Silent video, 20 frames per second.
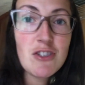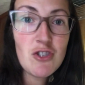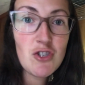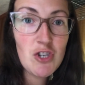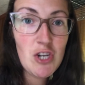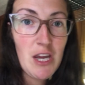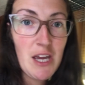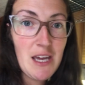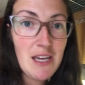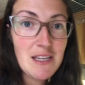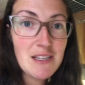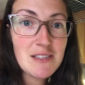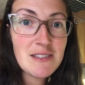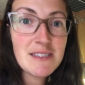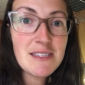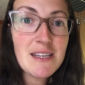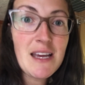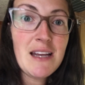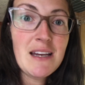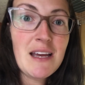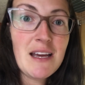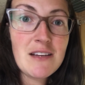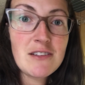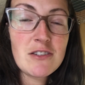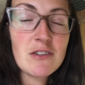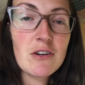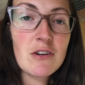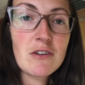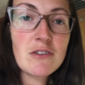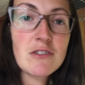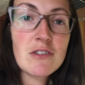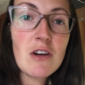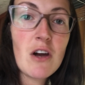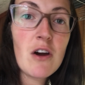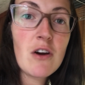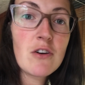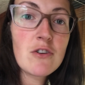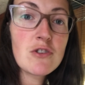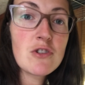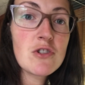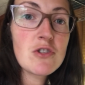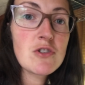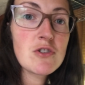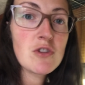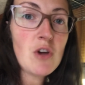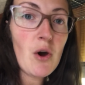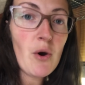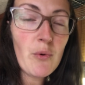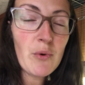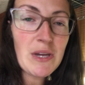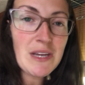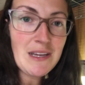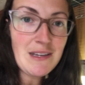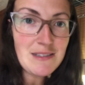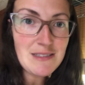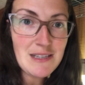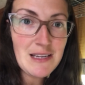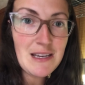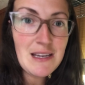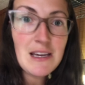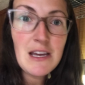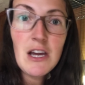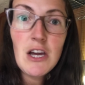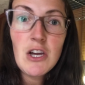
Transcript: chains and S-hooks are so easy.